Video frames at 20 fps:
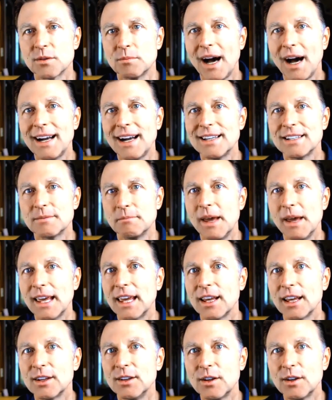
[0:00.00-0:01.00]
your body is
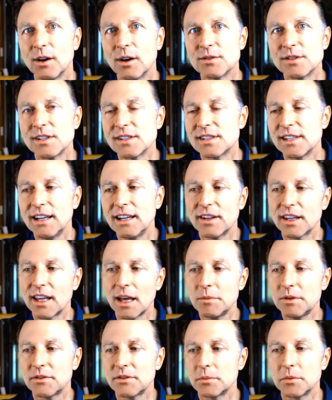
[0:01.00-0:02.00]
making glucose. It's not even
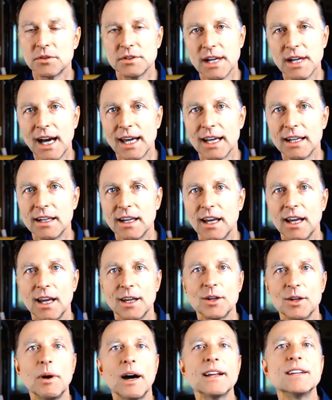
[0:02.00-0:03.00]
coming from your diet.
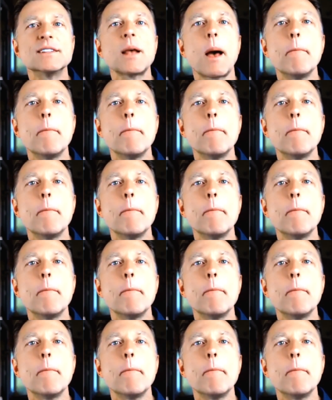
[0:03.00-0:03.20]
Your body's